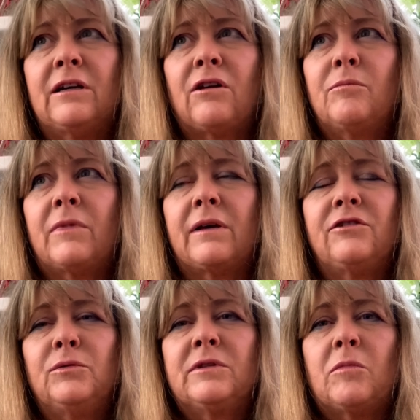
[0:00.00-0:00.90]

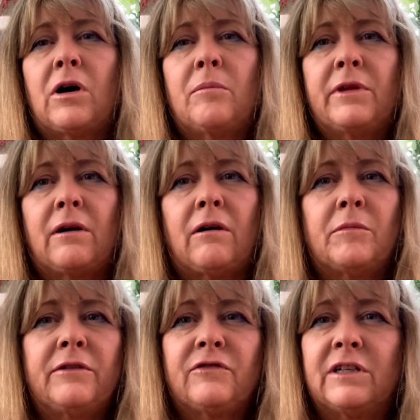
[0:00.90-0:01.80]
was the mom that all
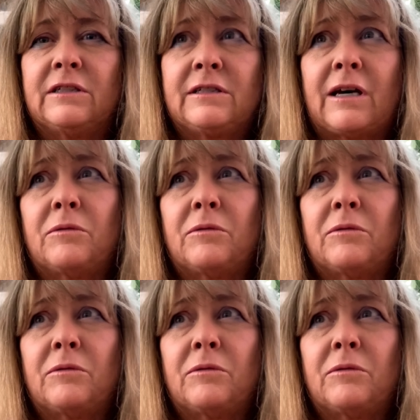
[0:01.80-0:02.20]
my friends thought